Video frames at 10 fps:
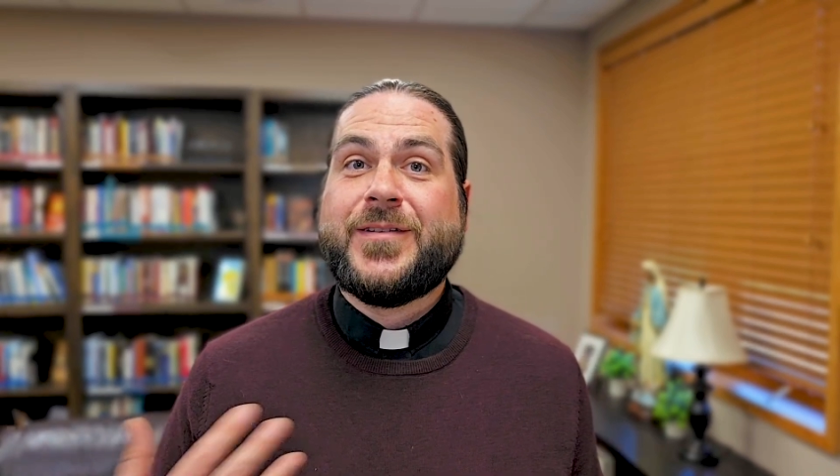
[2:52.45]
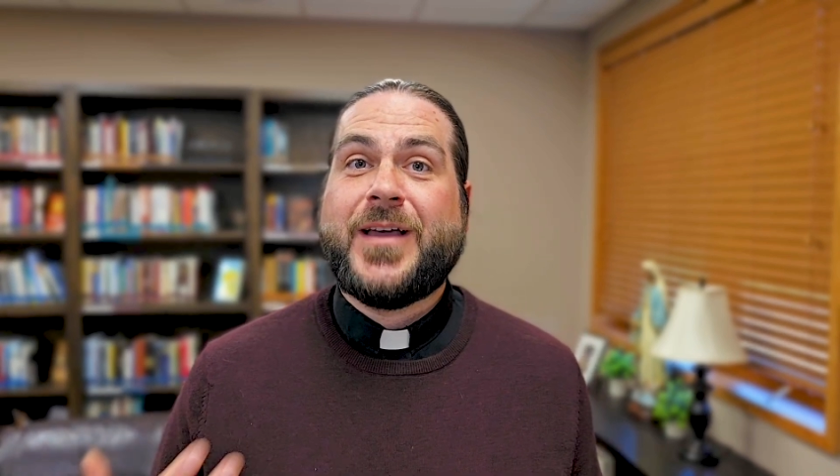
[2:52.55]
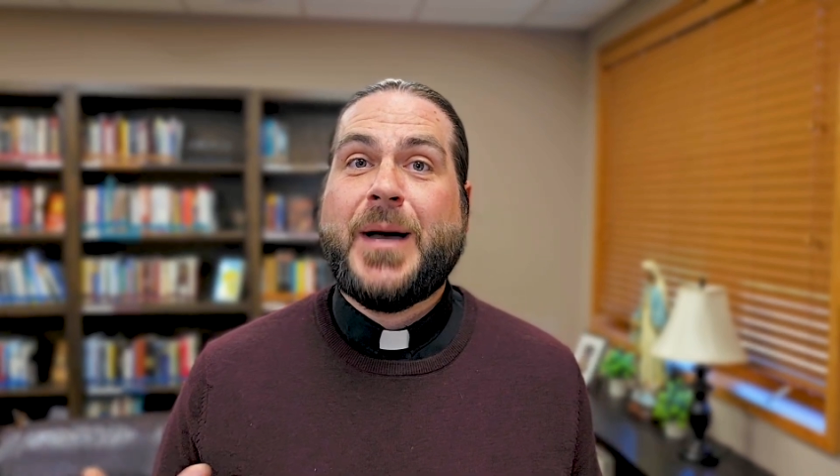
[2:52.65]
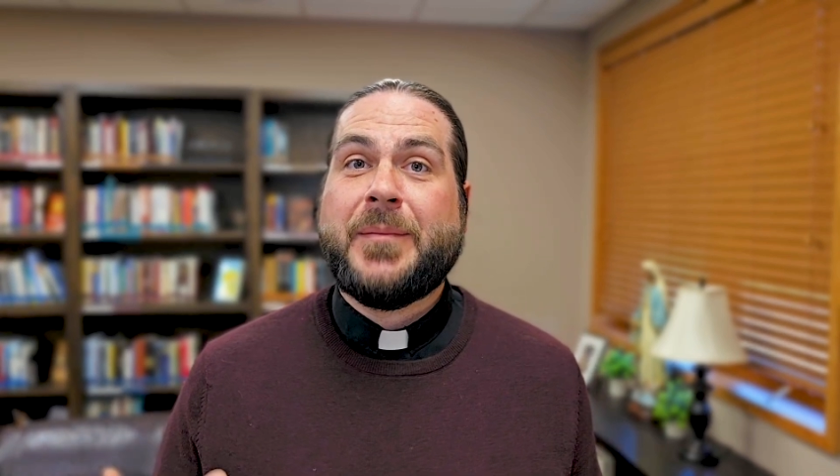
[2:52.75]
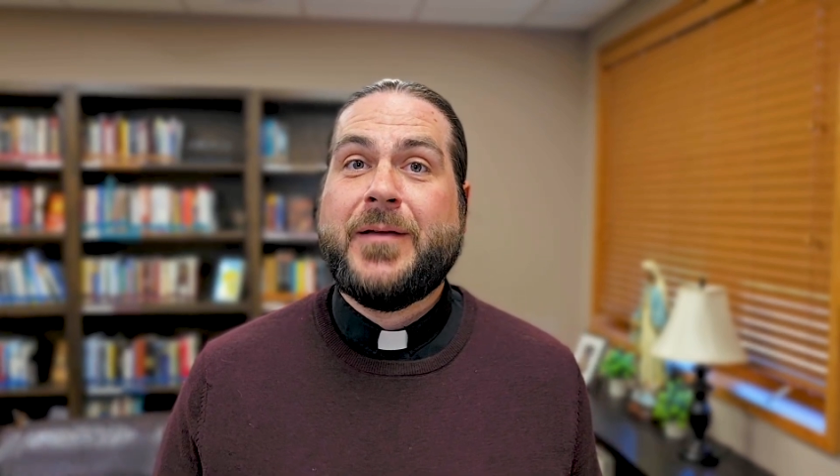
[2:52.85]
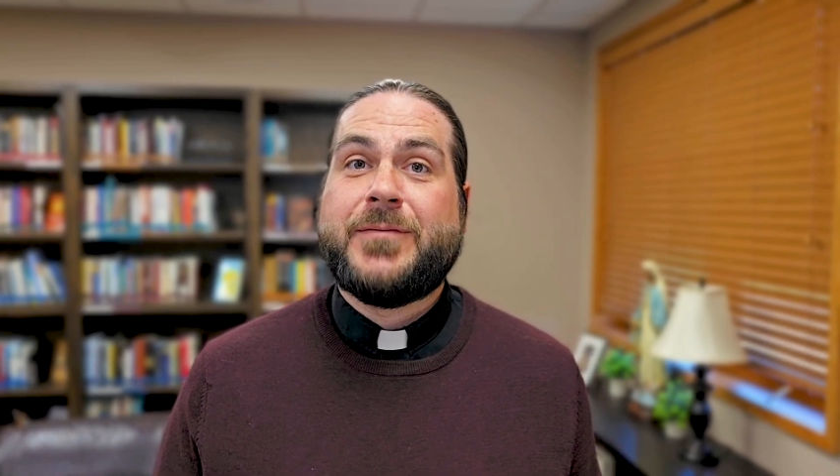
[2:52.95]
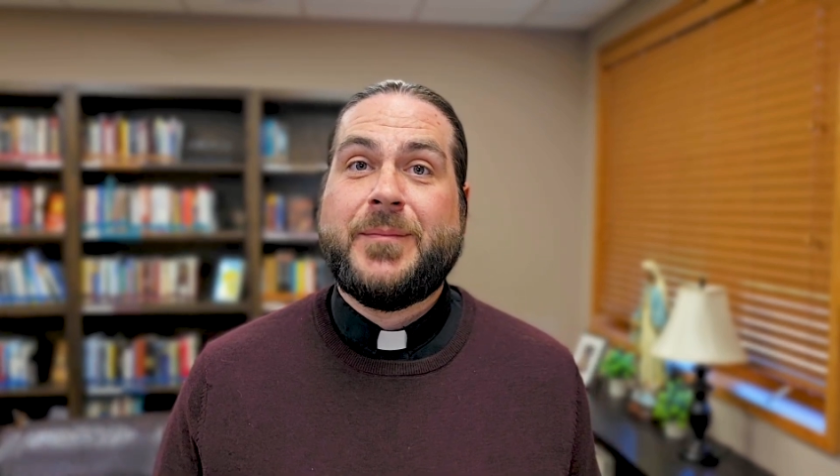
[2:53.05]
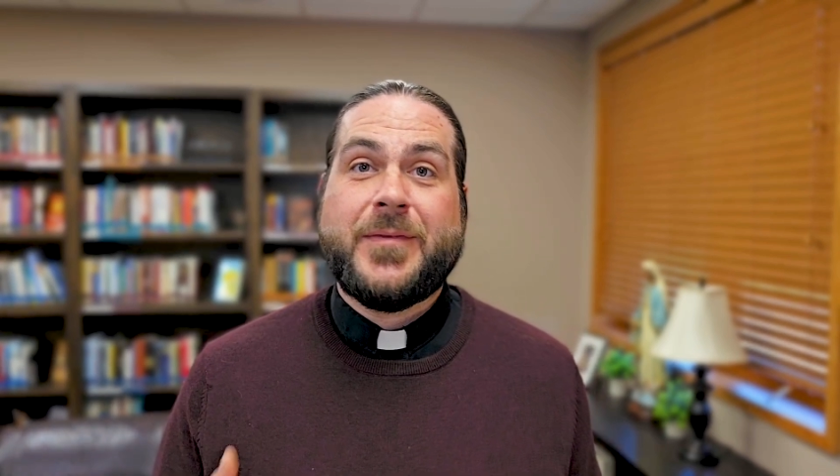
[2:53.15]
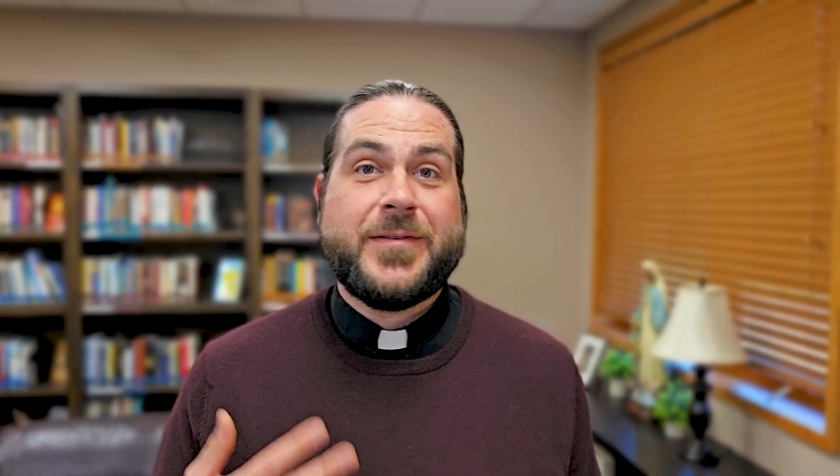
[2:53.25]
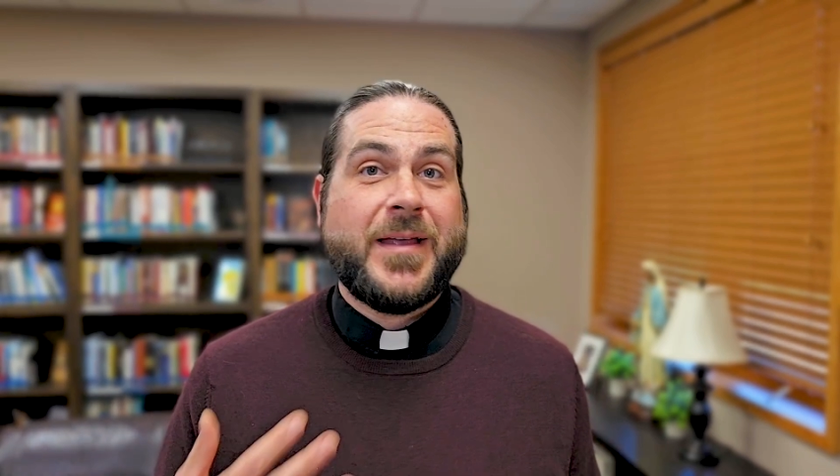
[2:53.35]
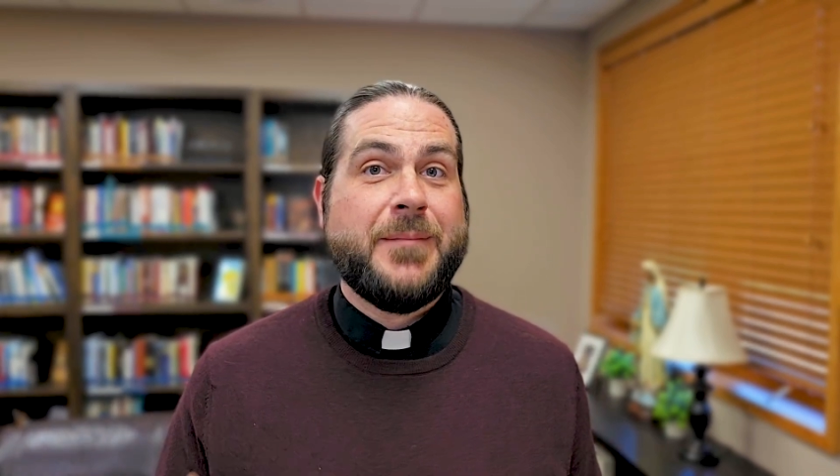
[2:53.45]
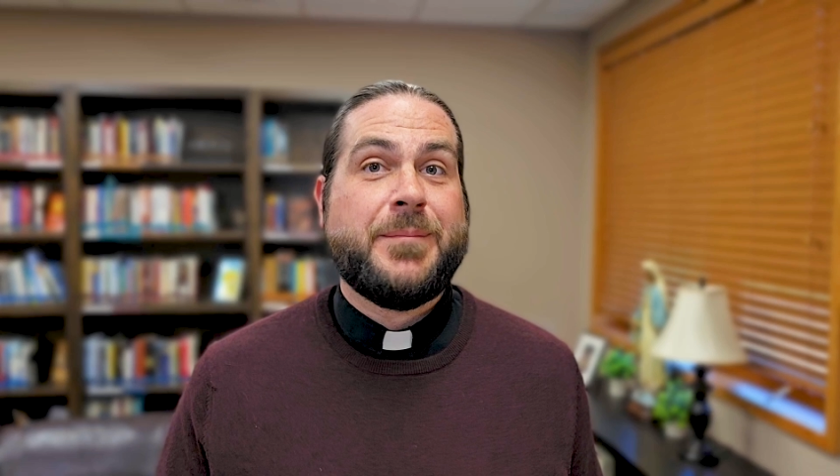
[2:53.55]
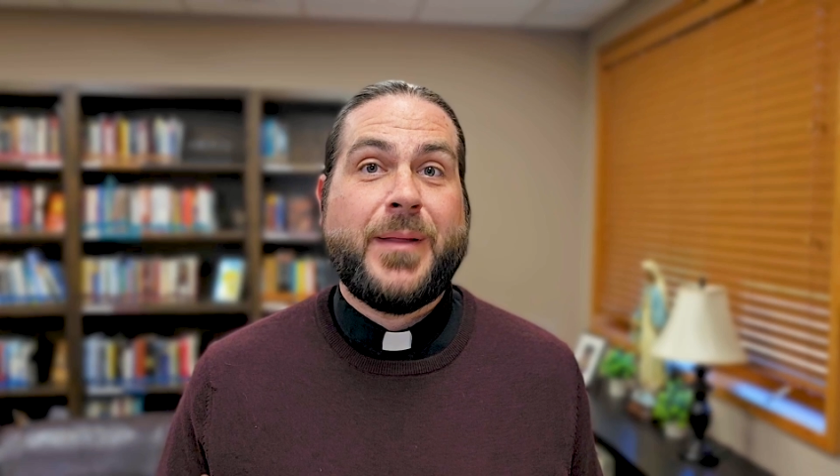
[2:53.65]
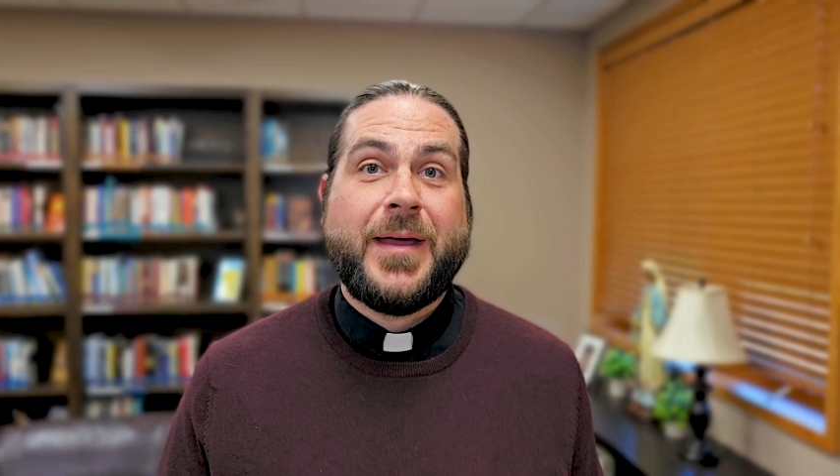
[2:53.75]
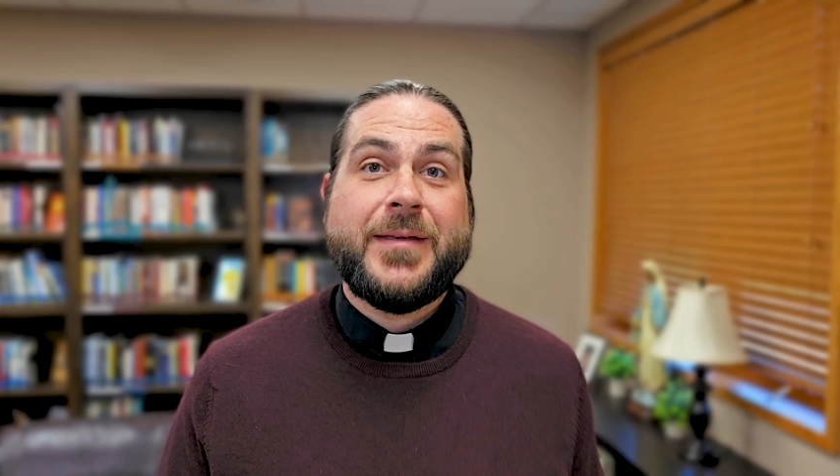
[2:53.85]
coming from the same
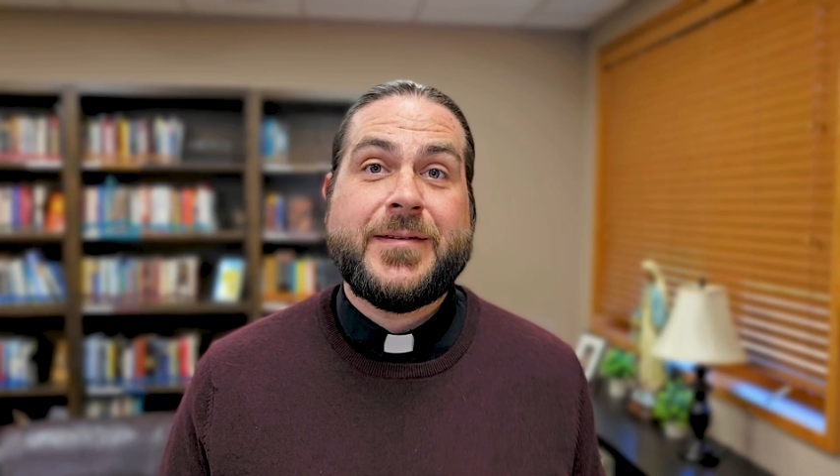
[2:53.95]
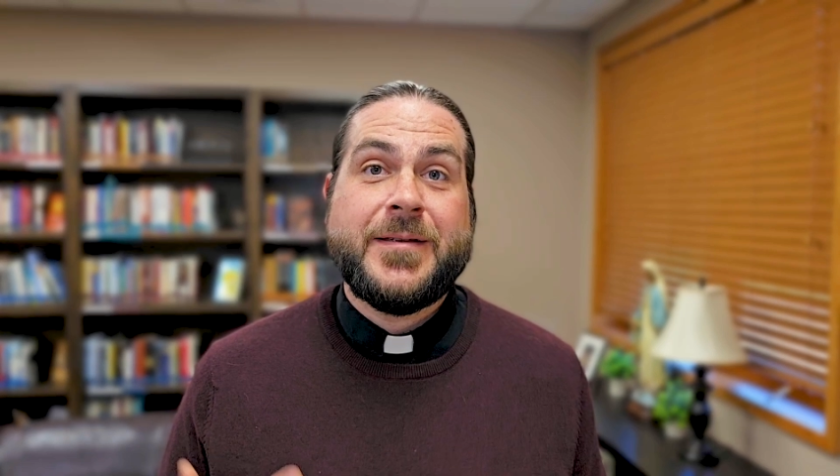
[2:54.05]
place